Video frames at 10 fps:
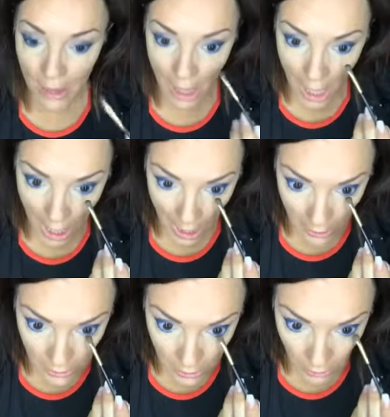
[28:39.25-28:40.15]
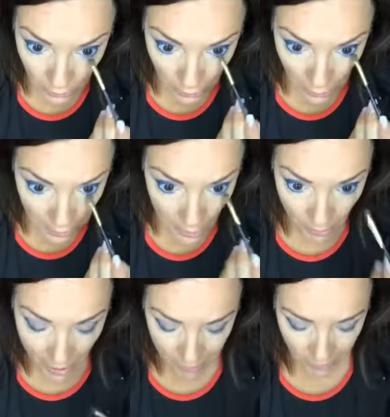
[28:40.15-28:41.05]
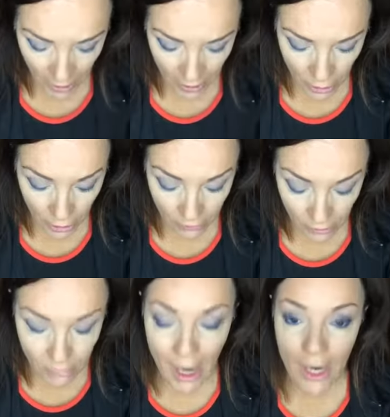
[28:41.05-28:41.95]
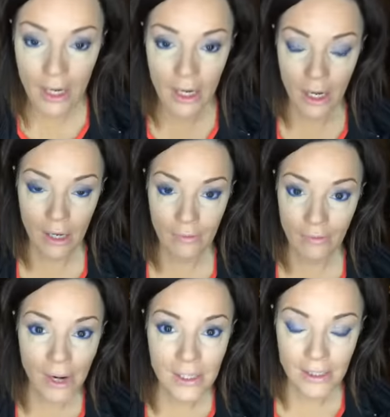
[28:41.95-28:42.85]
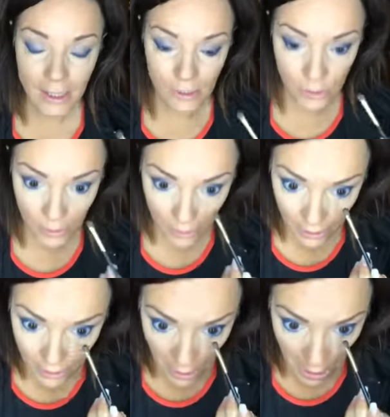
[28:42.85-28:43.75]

I just learned as I went. And I learned from my um, friends that are doing this.